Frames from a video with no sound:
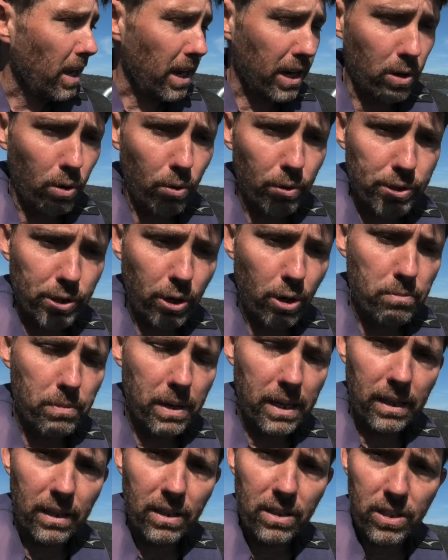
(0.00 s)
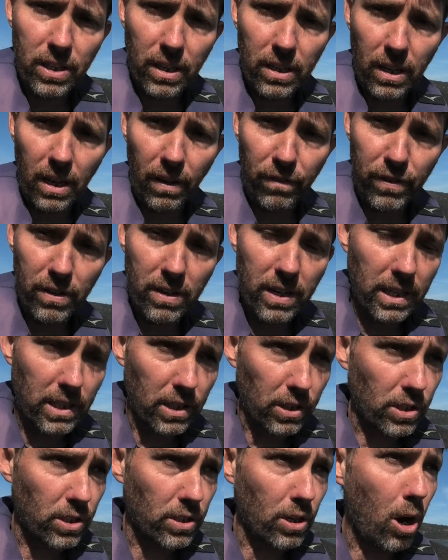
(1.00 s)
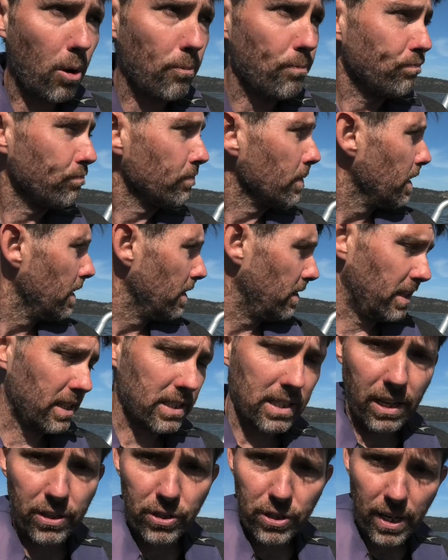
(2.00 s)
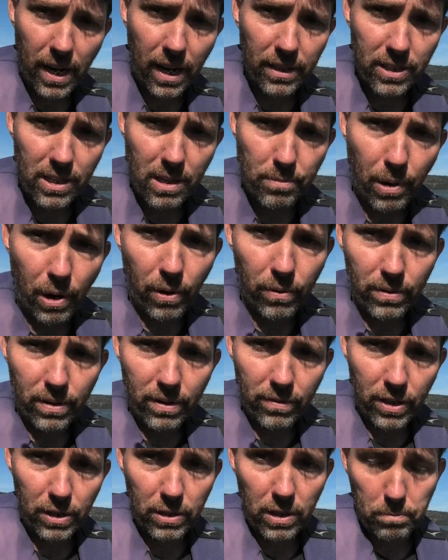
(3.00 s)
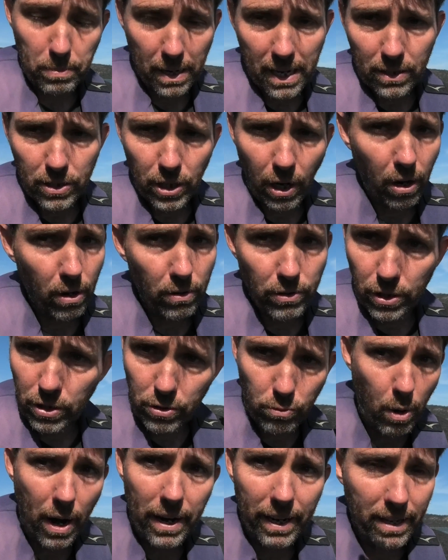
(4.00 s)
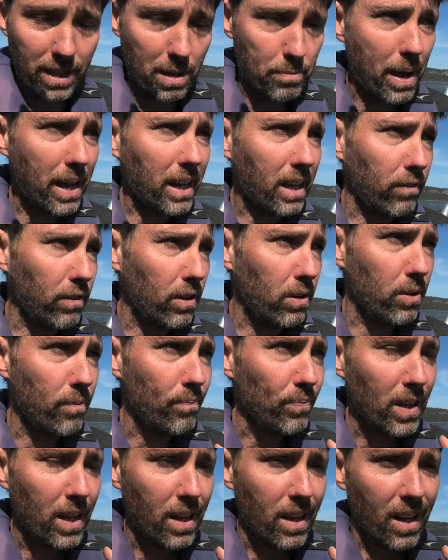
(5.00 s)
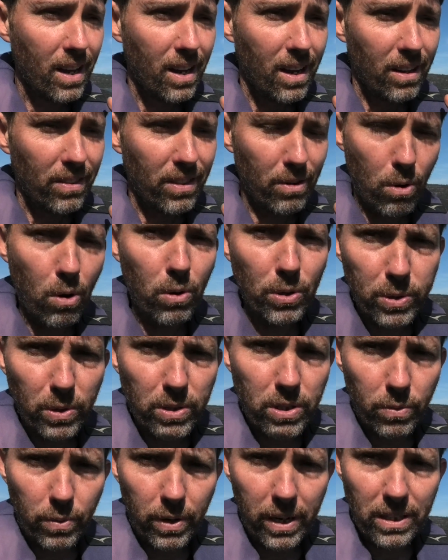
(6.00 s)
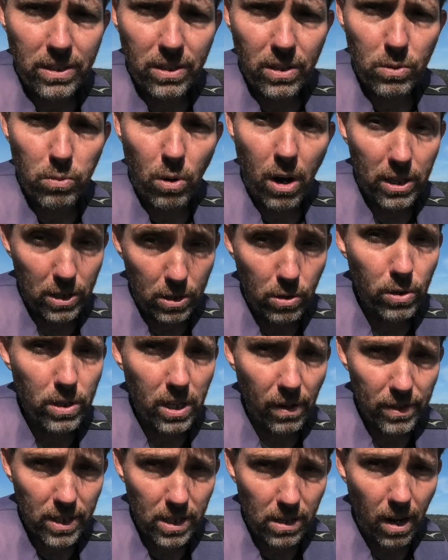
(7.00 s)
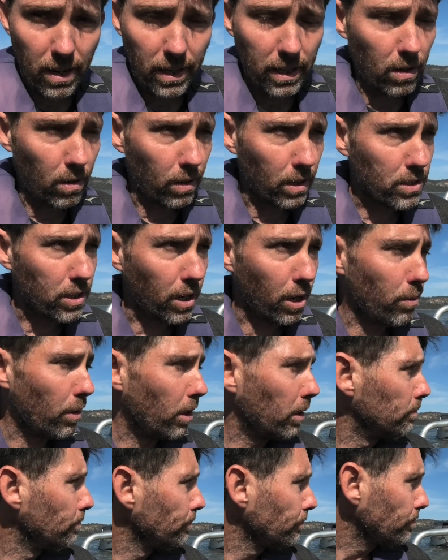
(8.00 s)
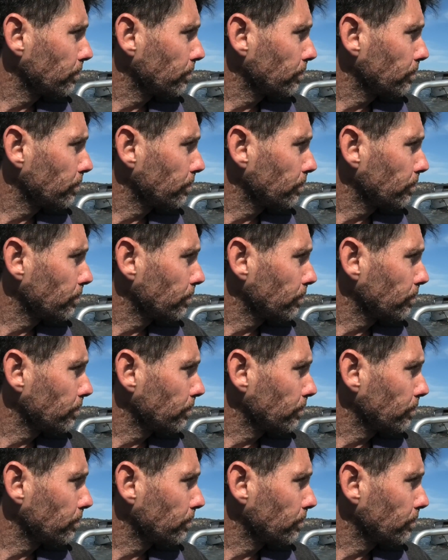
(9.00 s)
It also means that if you need to stop, there's less chance of the boat that being towed just running in the back of you. There are all sorts of reasons why it's good to have a slightly longer tow rope.